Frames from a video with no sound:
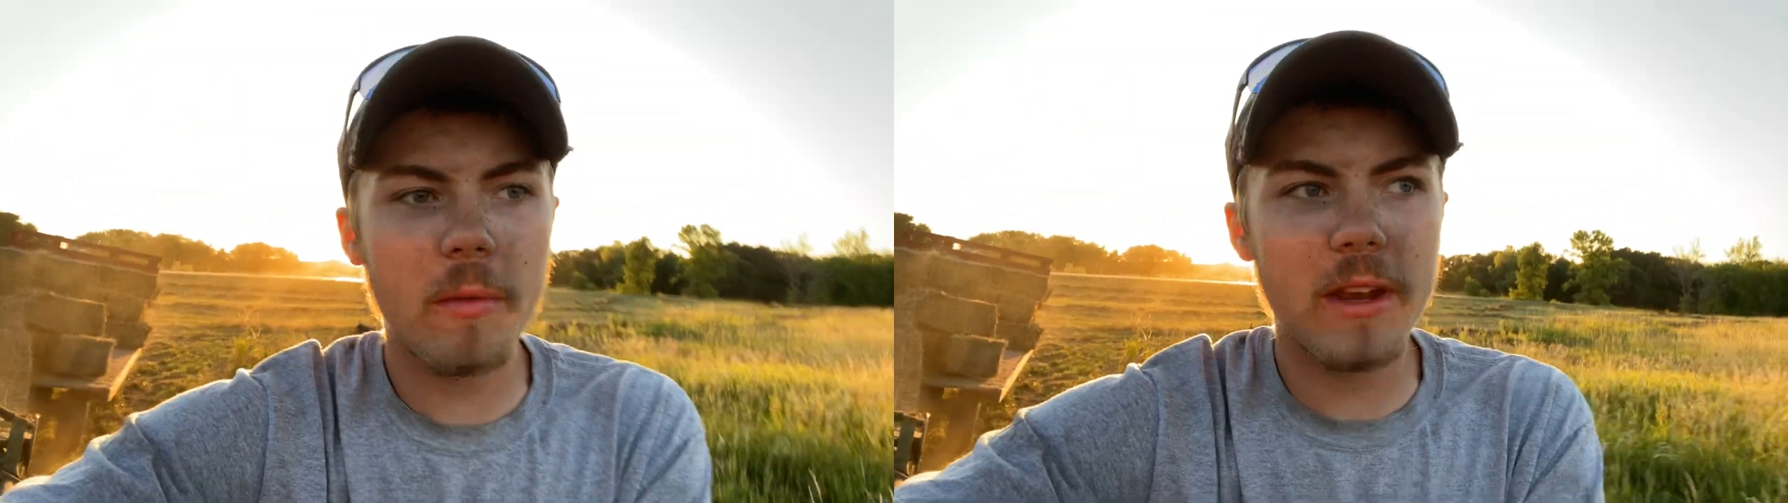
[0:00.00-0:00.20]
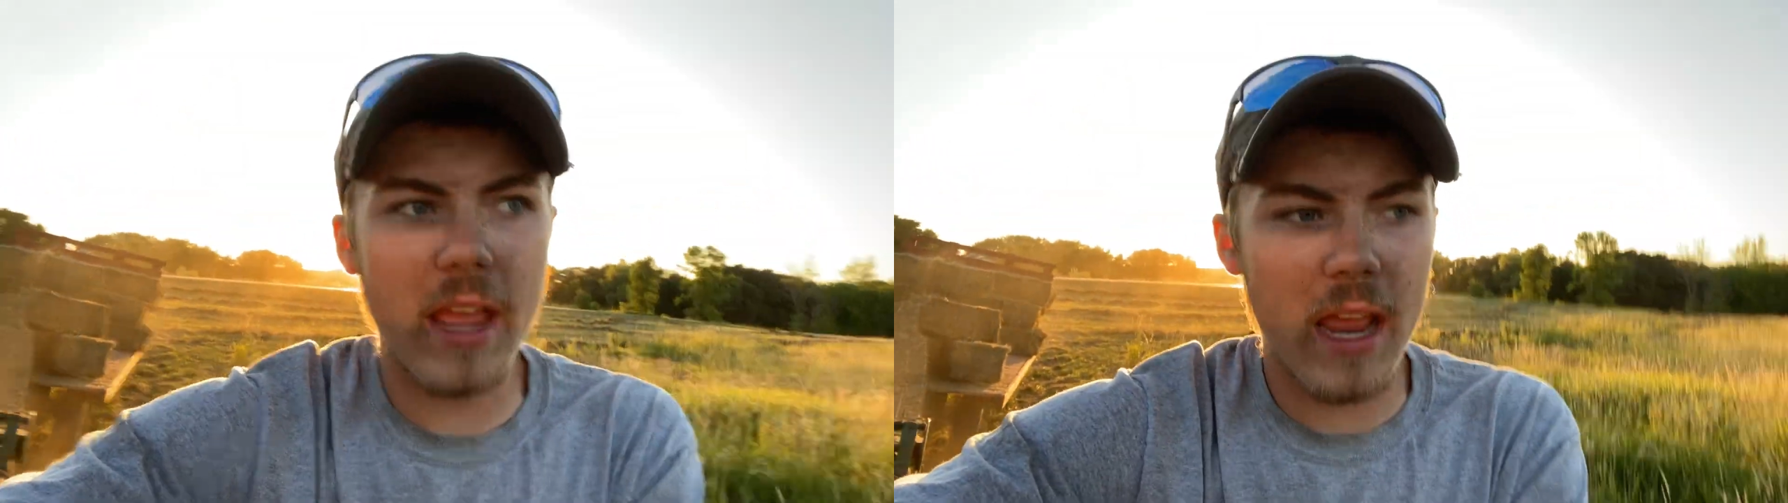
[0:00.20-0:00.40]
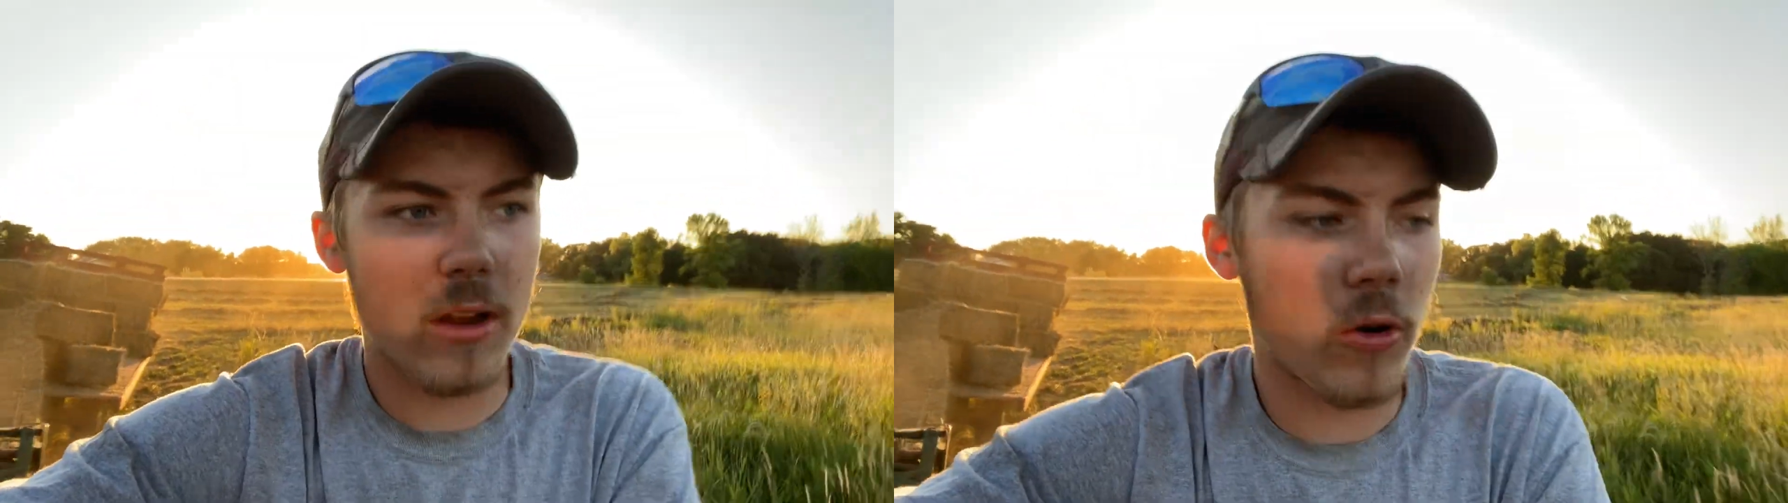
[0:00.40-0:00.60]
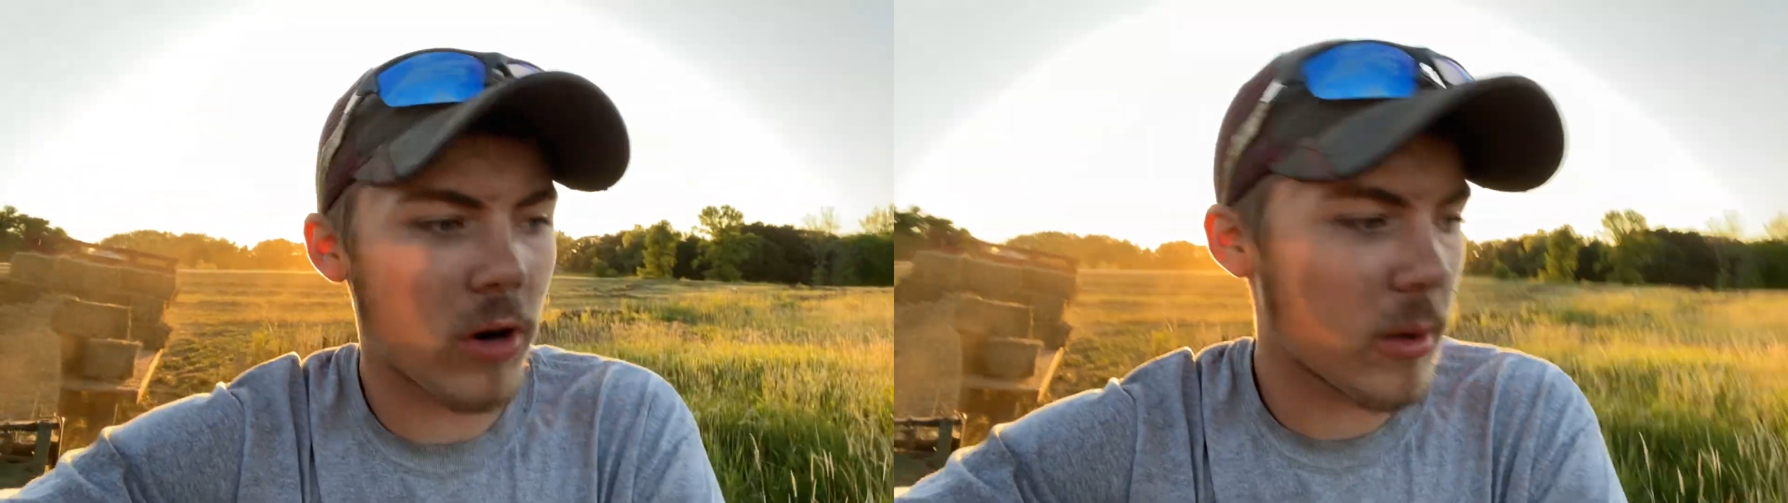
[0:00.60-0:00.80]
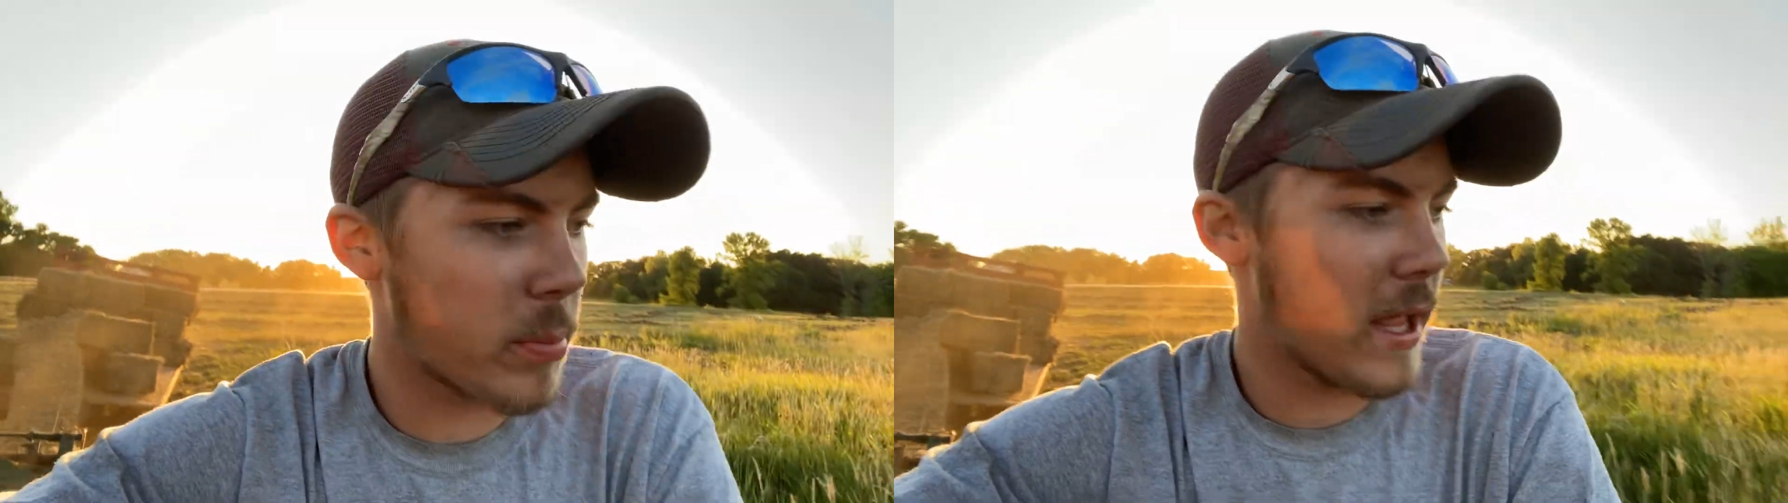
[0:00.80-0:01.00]
would have had
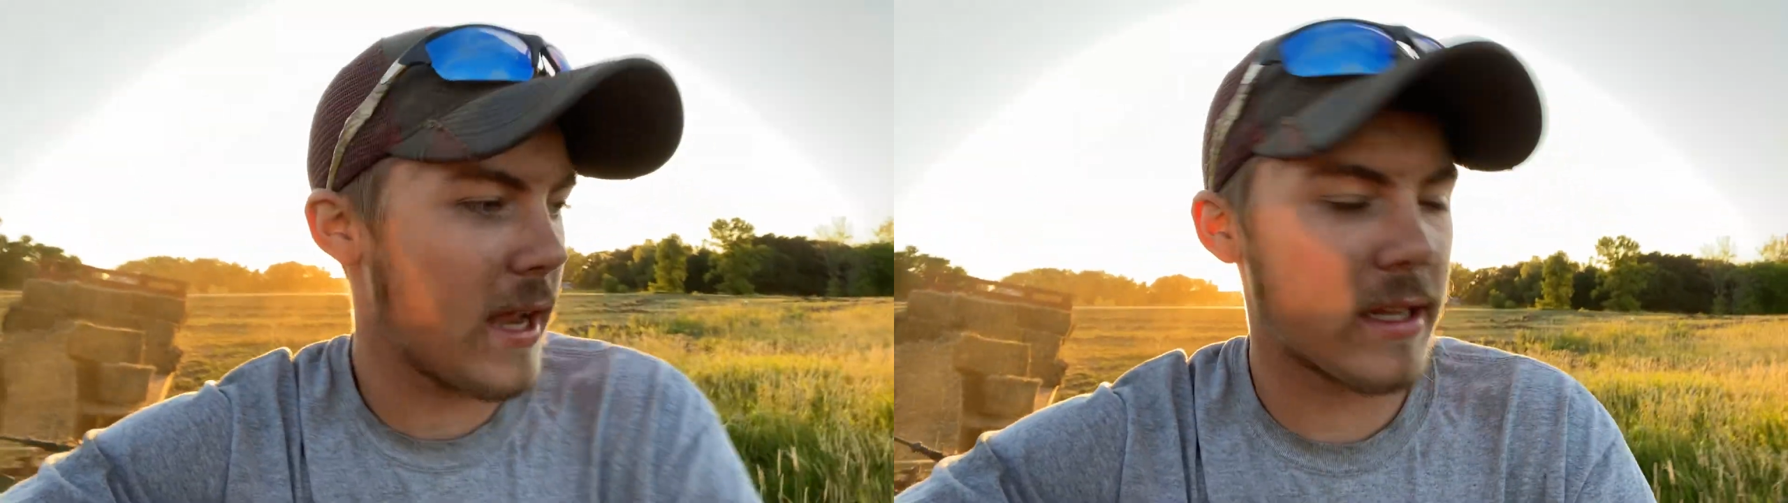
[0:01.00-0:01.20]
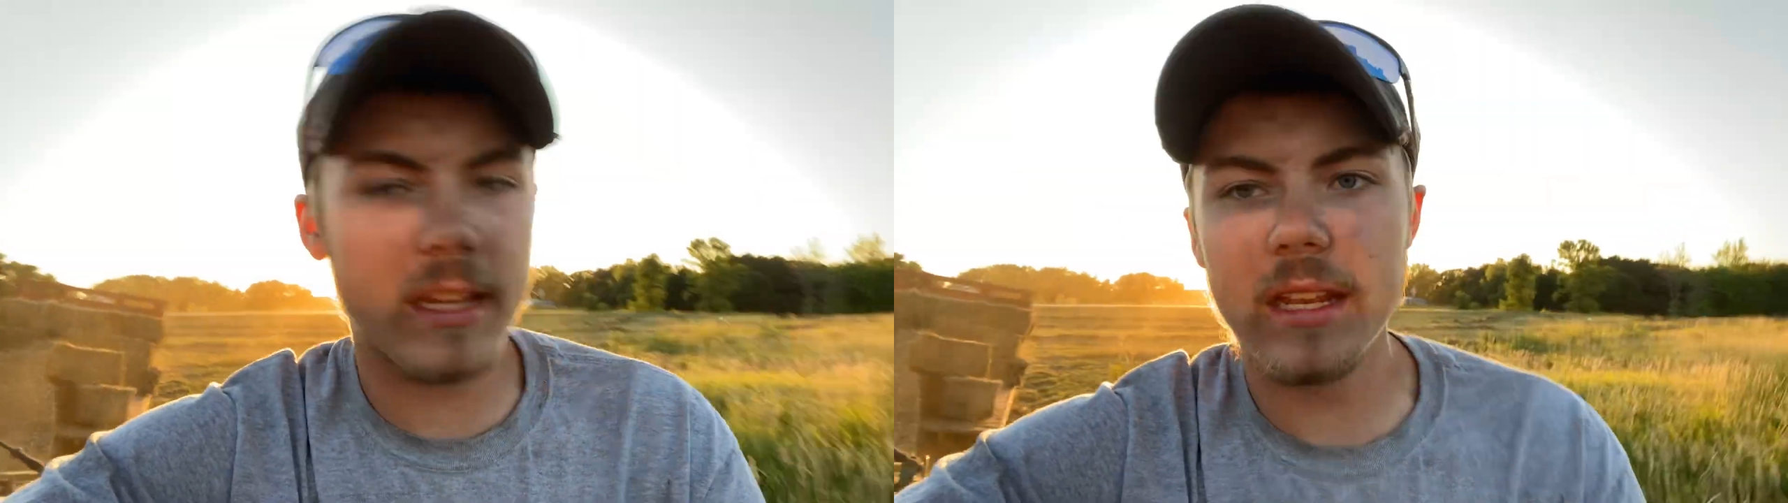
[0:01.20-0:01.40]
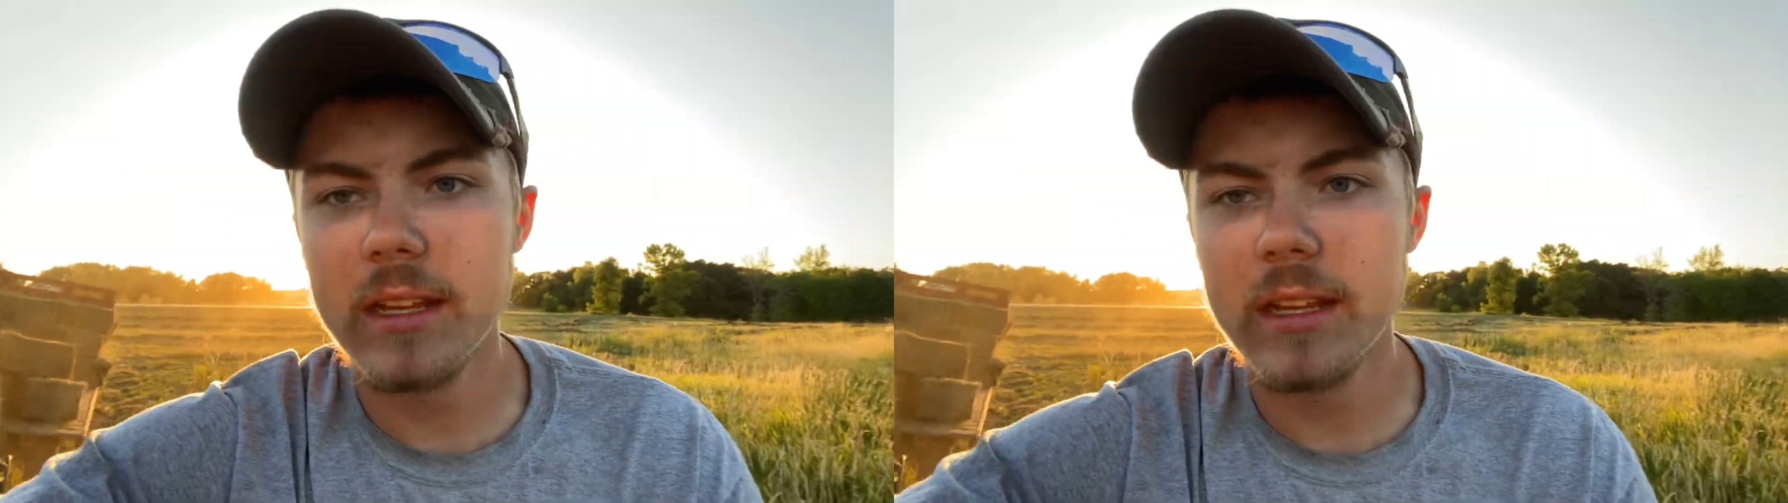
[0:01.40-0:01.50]
corn planted.